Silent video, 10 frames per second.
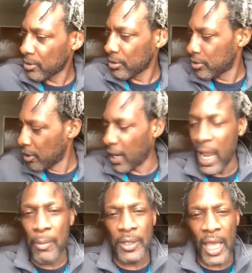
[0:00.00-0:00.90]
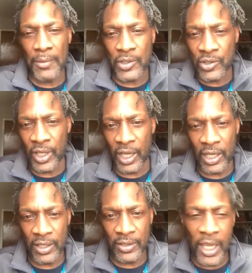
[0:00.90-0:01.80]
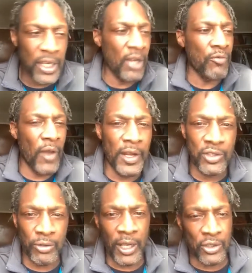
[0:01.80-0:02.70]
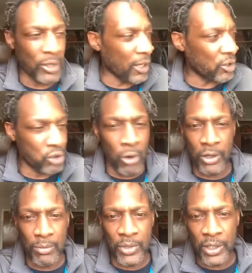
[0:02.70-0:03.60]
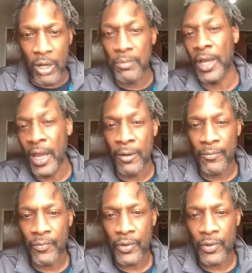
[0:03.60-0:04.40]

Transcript: The ambulance is there. They getting ready so they can try to talk him to come down.